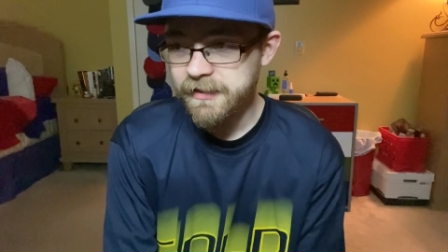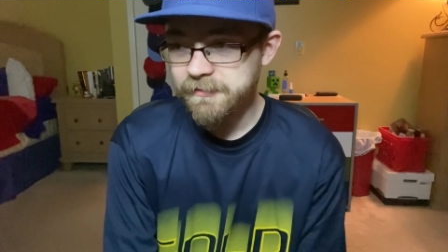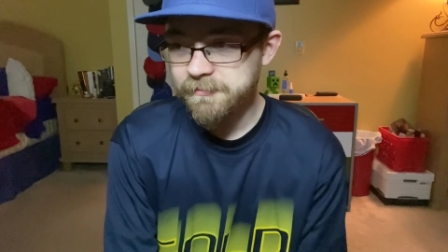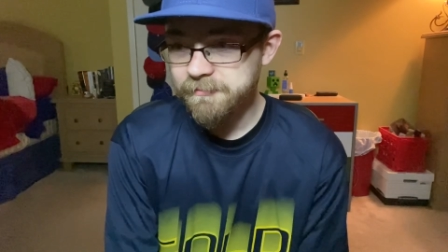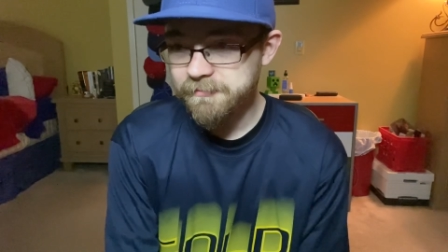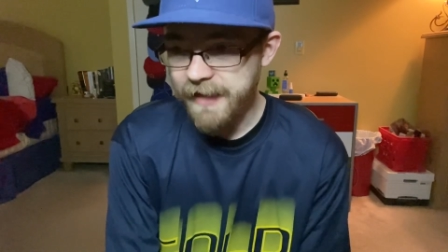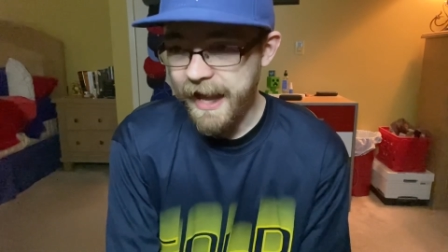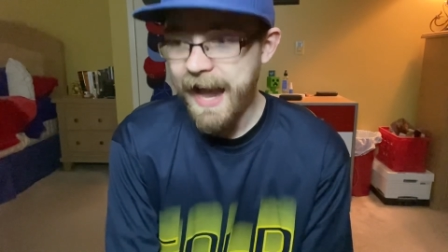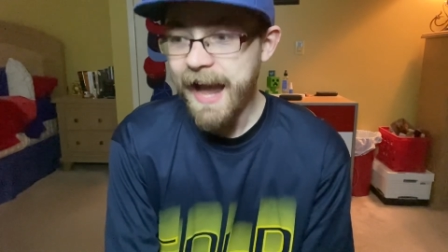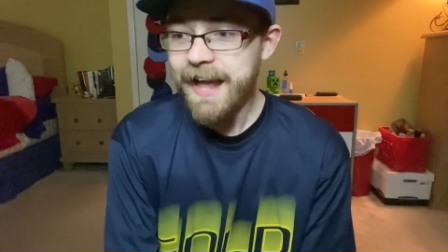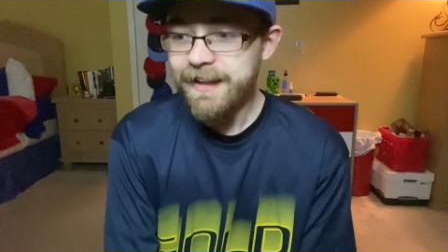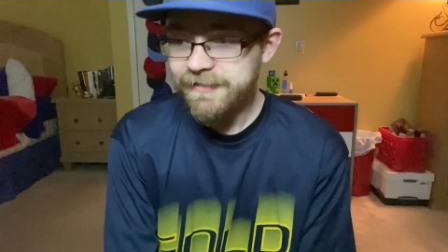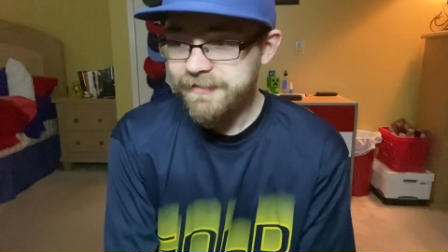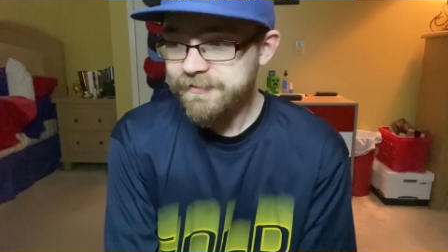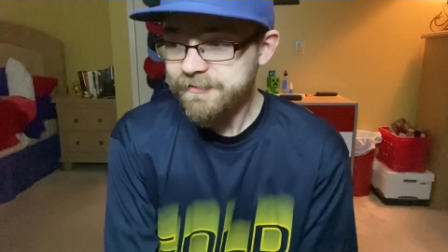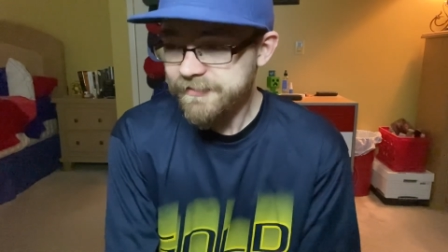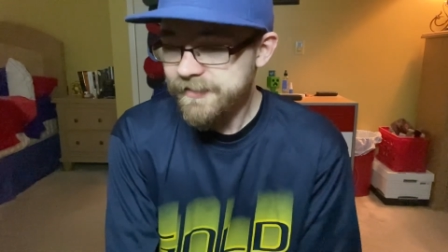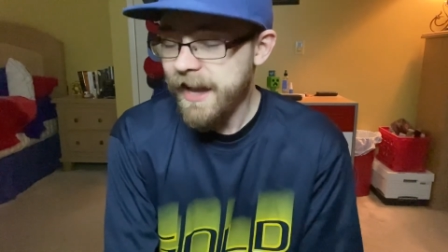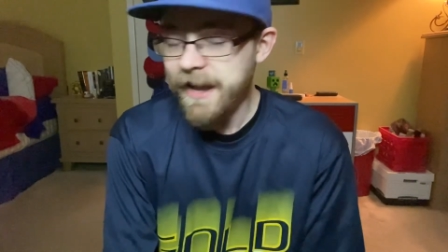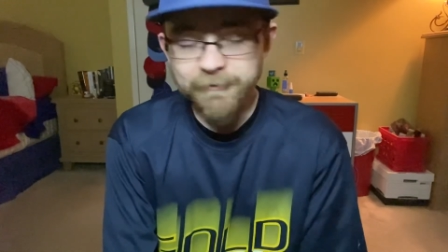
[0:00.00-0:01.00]
that
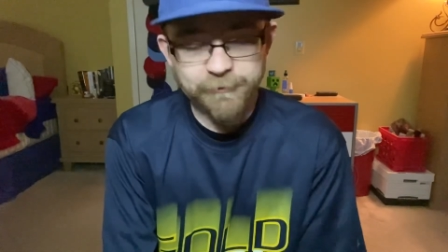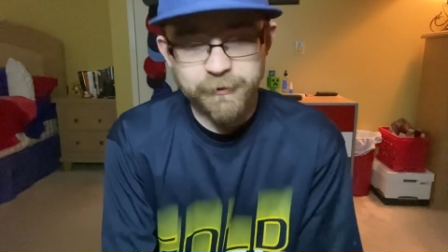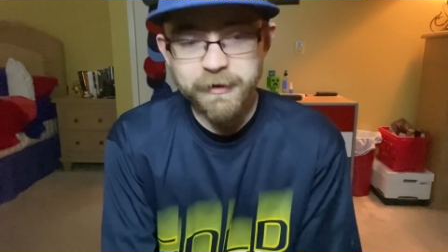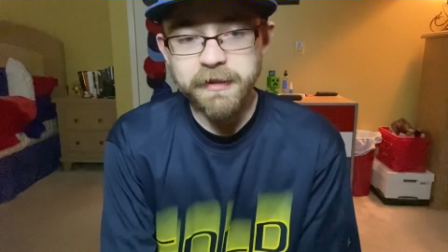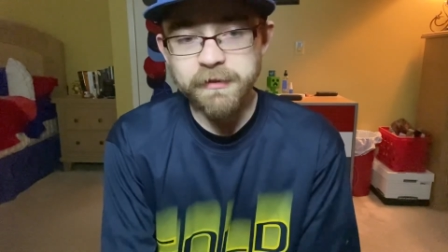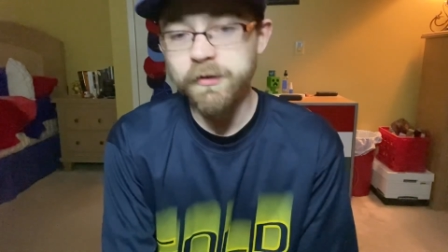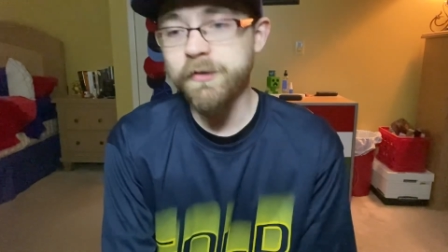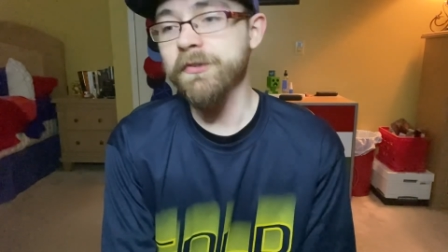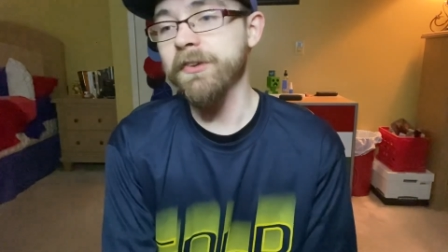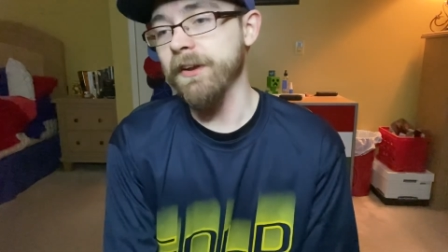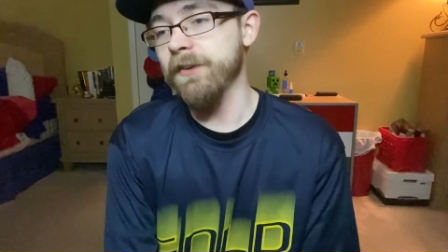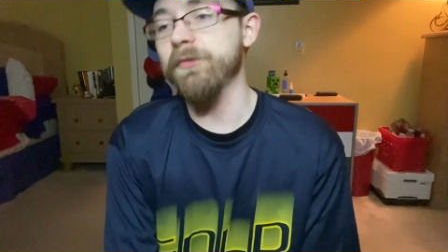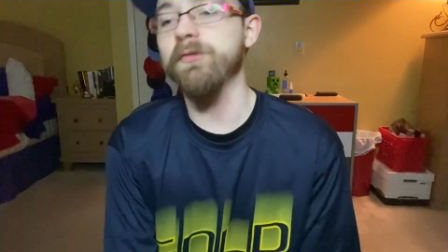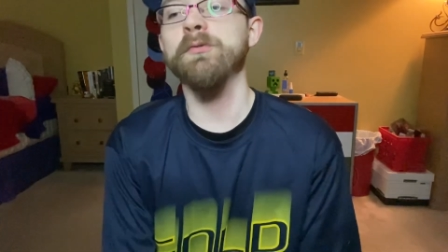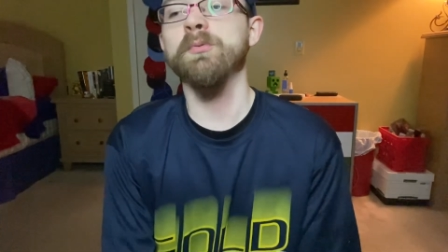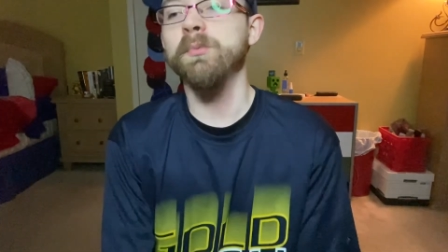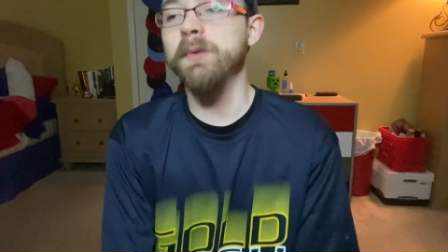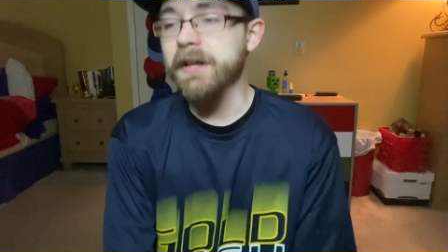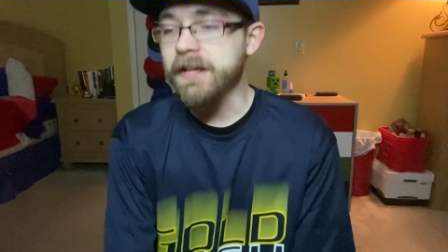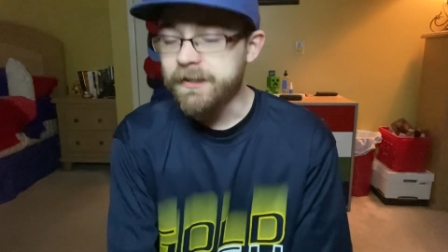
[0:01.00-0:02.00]
definitely looks like a
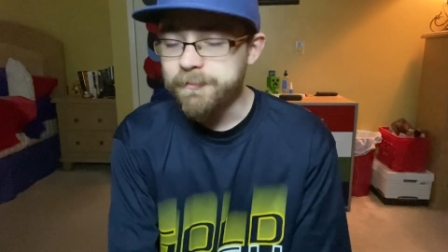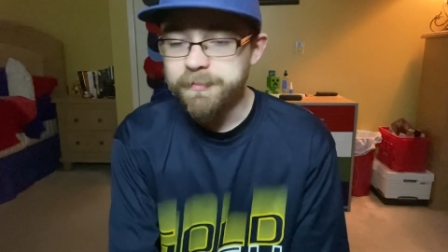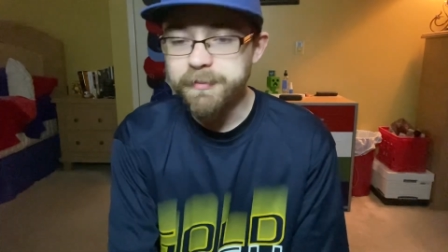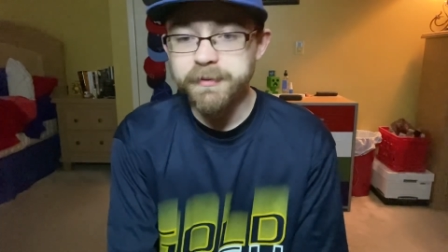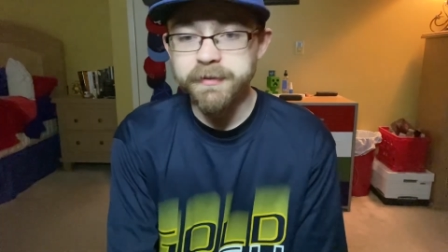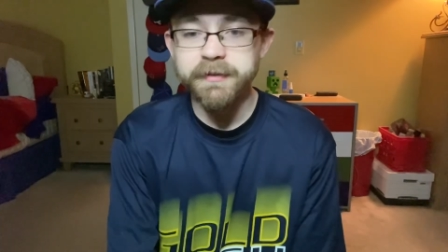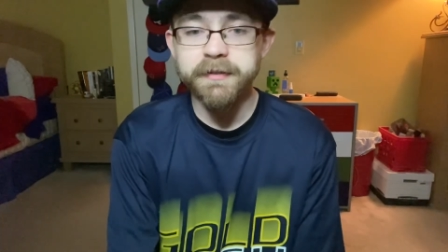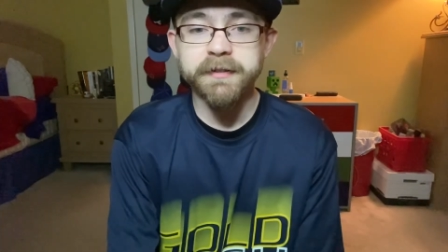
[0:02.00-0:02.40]
sweep.